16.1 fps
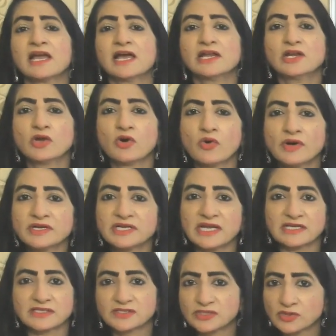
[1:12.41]
and lower
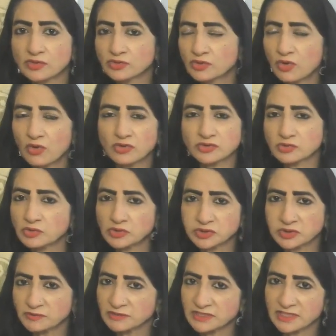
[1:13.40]
taxes on those
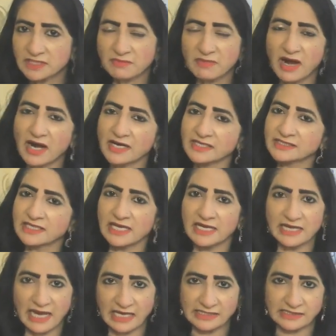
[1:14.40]
goods which demand is
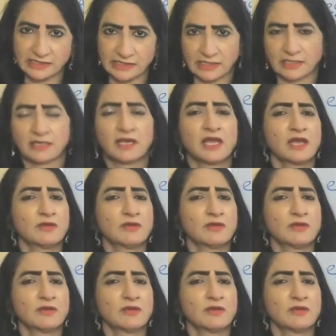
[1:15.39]
elastic?